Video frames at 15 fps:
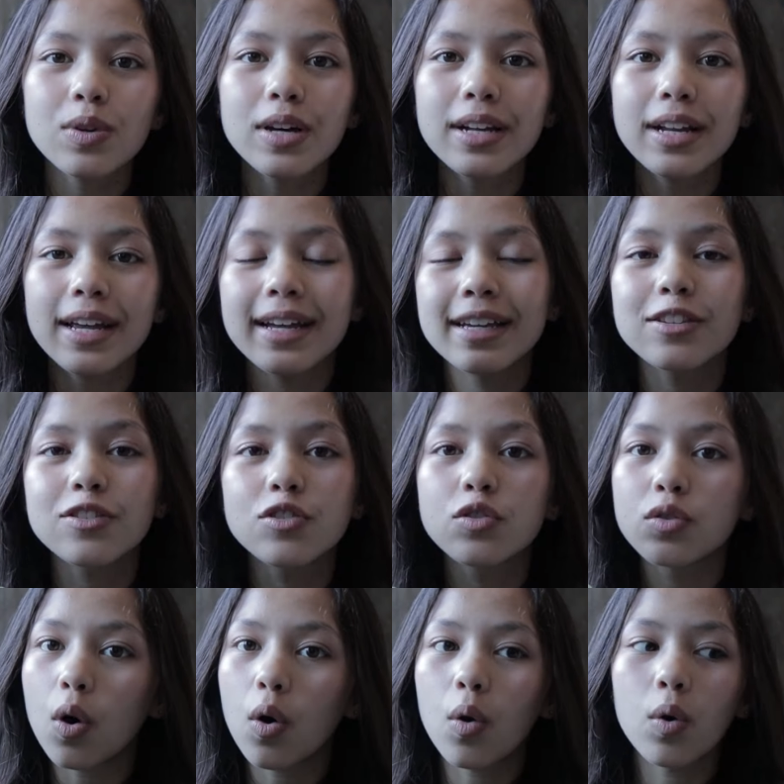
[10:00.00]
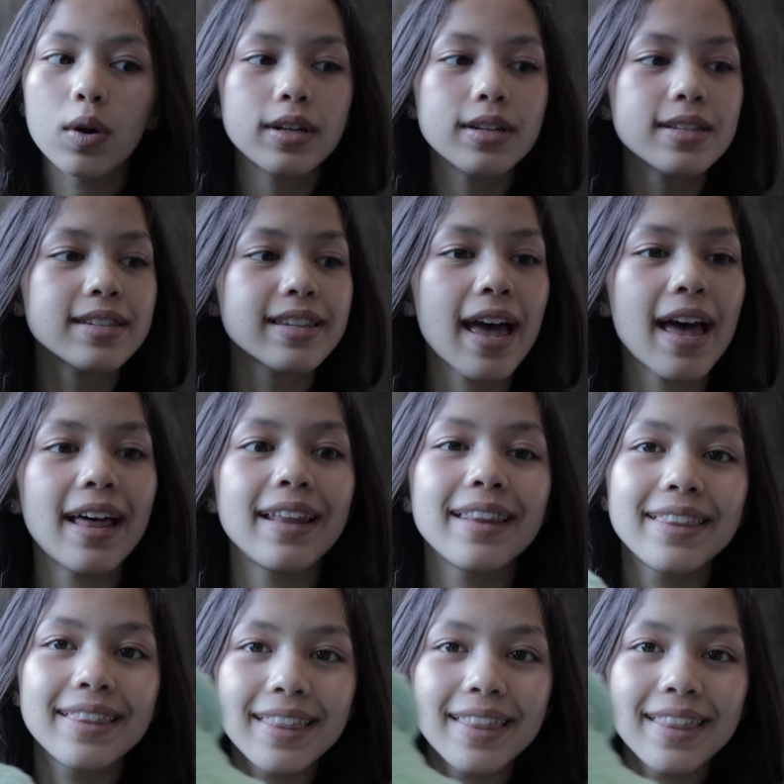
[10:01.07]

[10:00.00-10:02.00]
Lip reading: one is do the horns, and